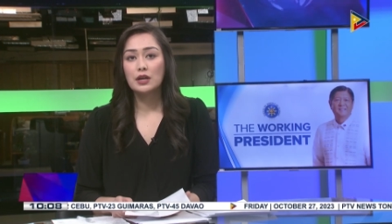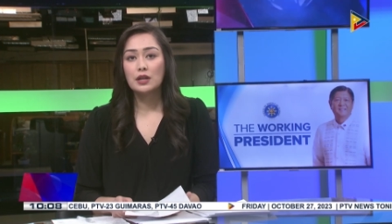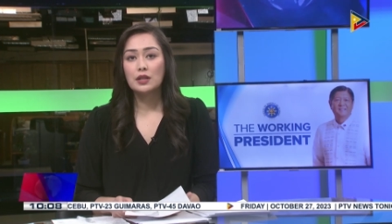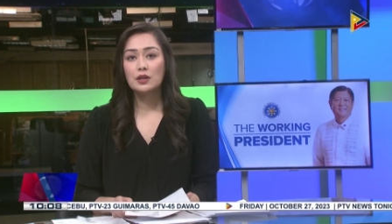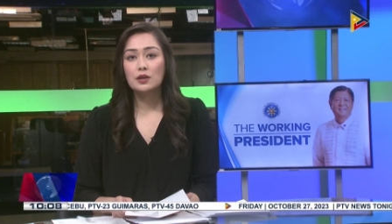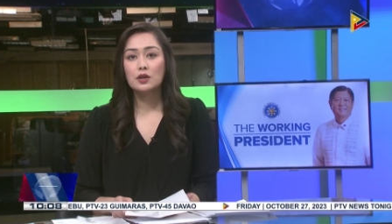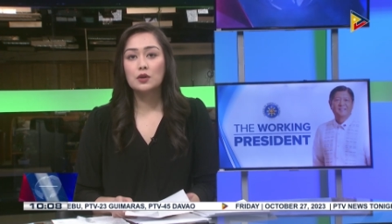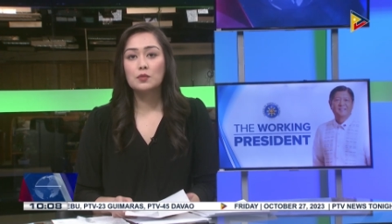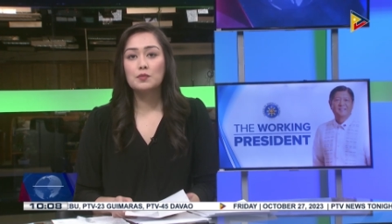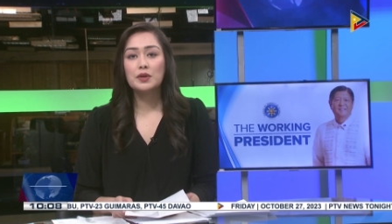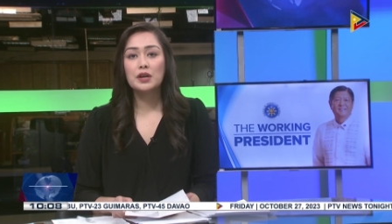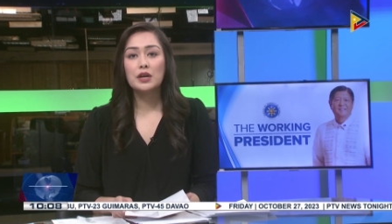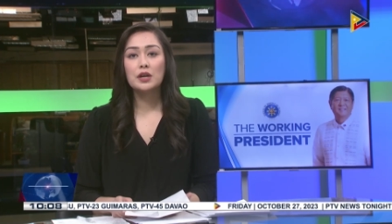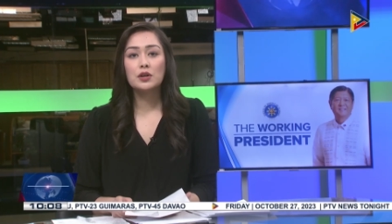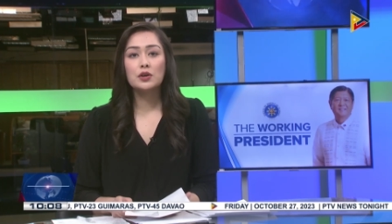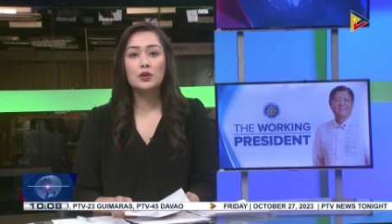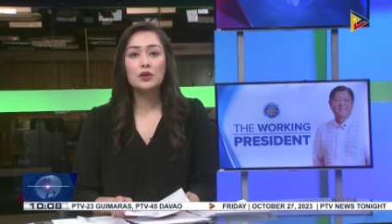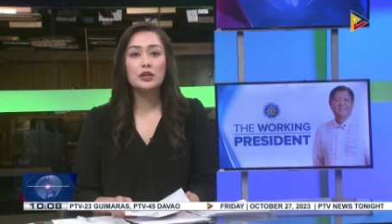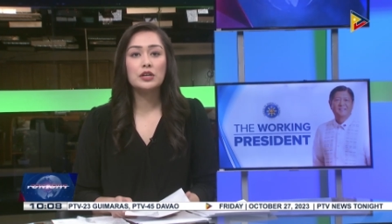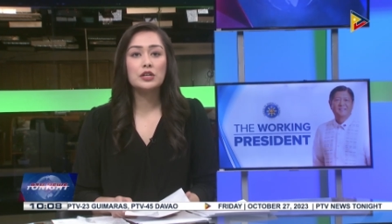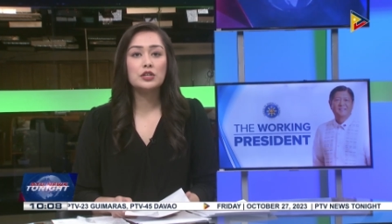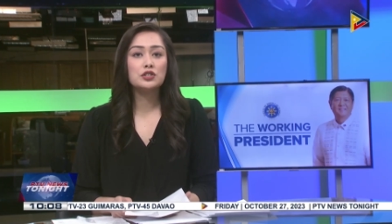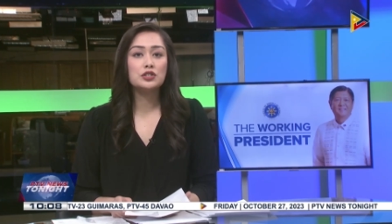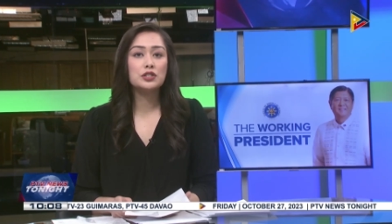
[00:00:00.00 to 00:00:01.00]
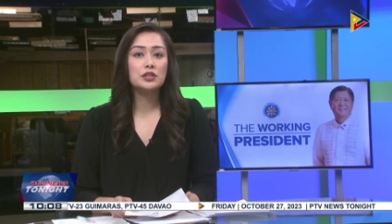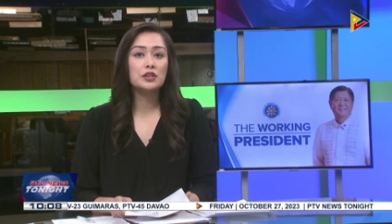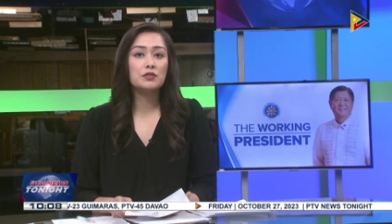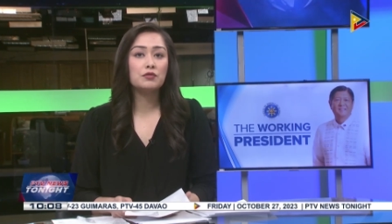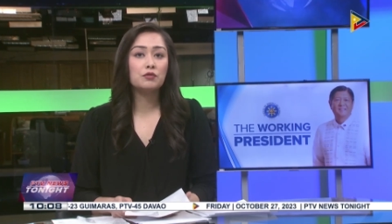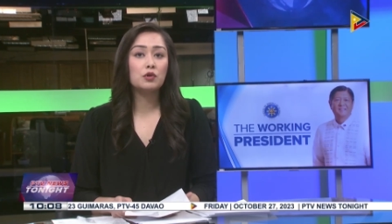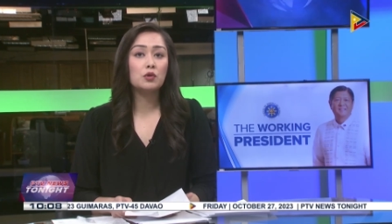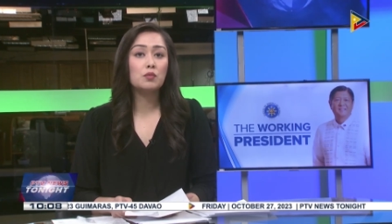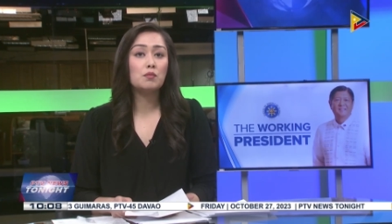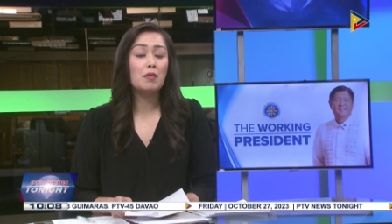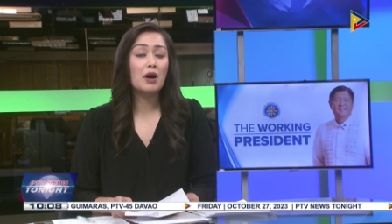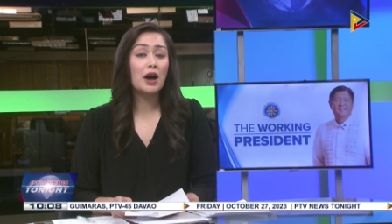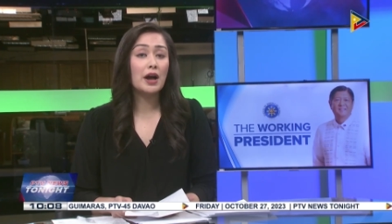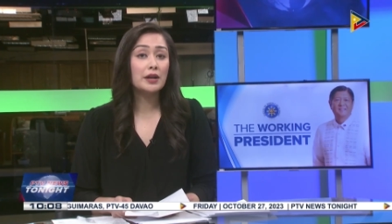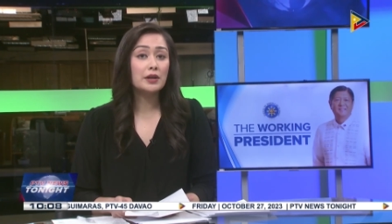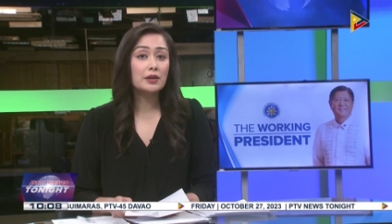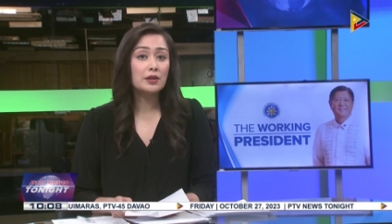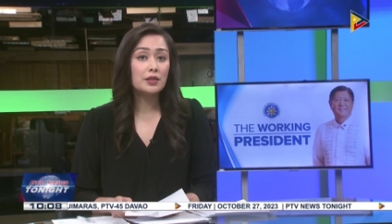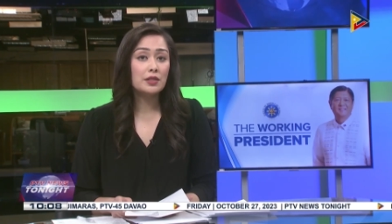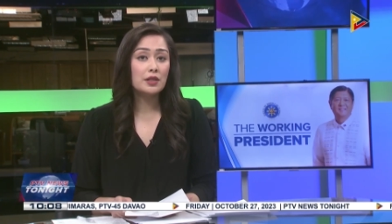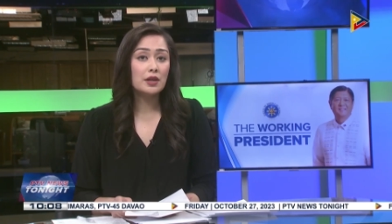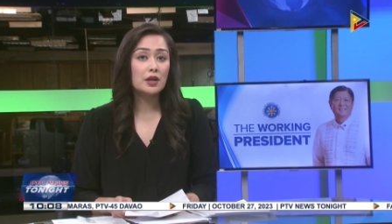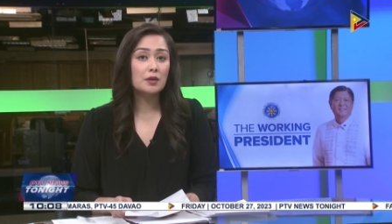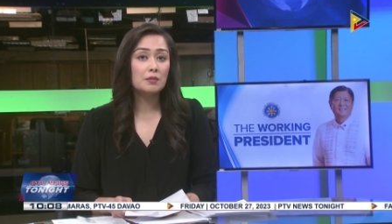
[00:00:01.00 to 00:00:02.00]
the commander-in-chief
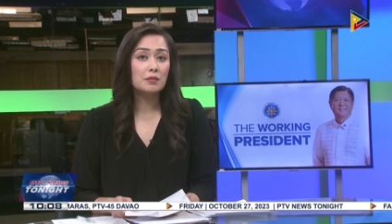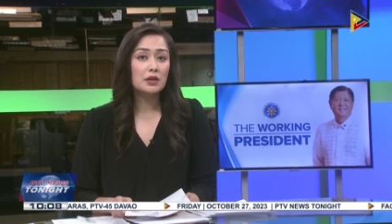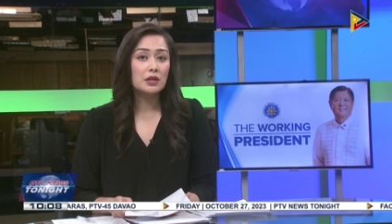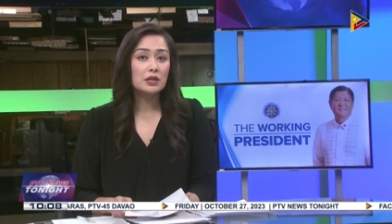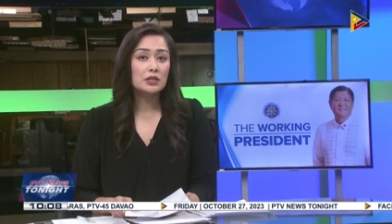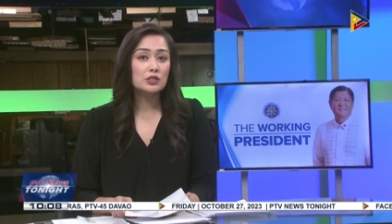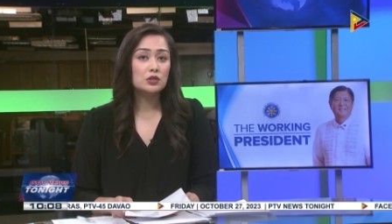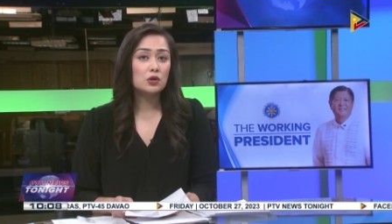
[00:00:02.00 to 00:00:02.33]
reminded them